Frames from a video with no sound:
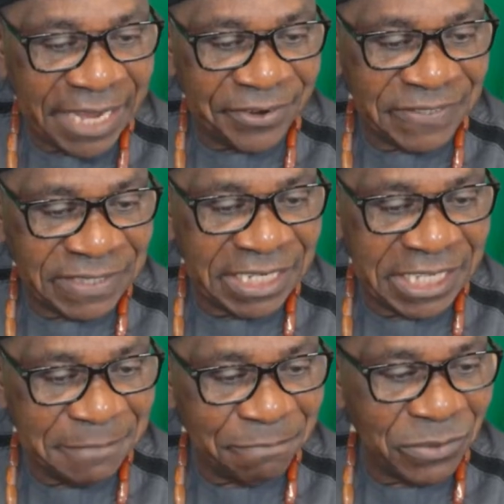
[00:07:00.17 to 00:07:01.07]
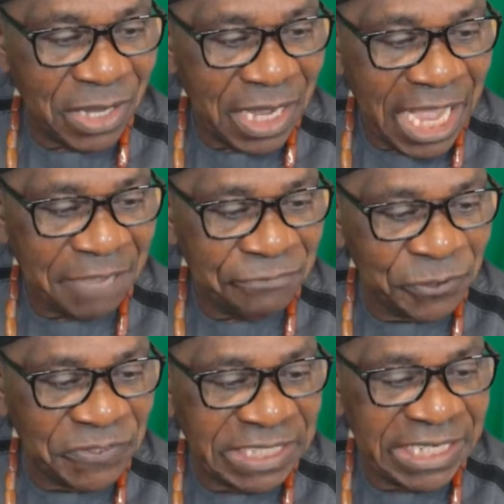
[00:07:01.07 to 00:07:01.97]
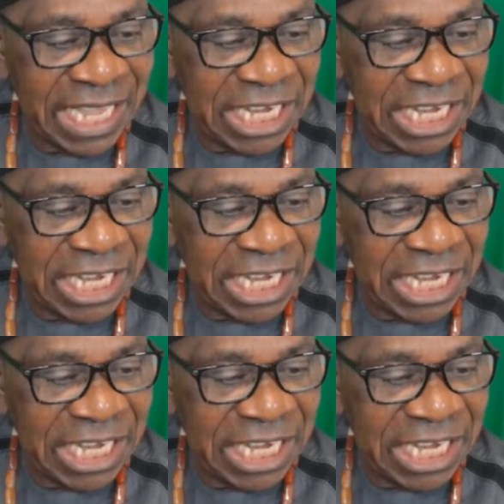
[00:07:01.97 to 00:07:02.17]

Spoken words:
arrested him, have you seen